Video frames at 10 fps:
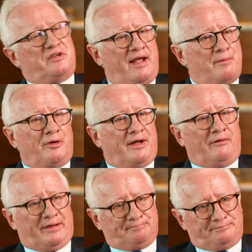said, how am I
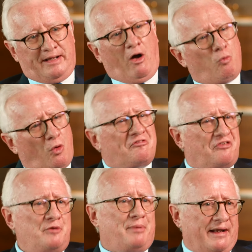going? Yeah, I want
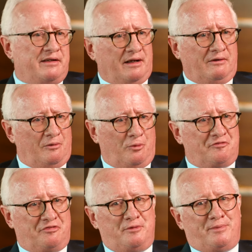feedback, you know, I
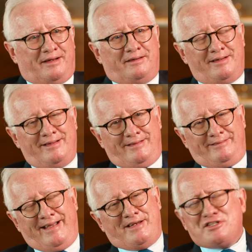want feedback.
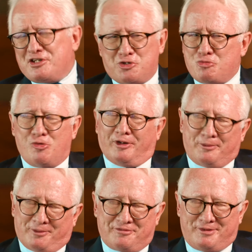And he said, do you
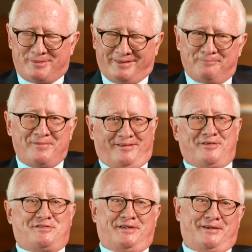really want feedback? I
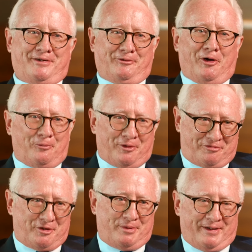said, I want
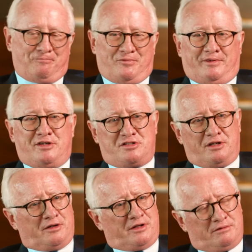feedback. He
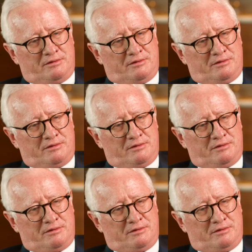said, Ian,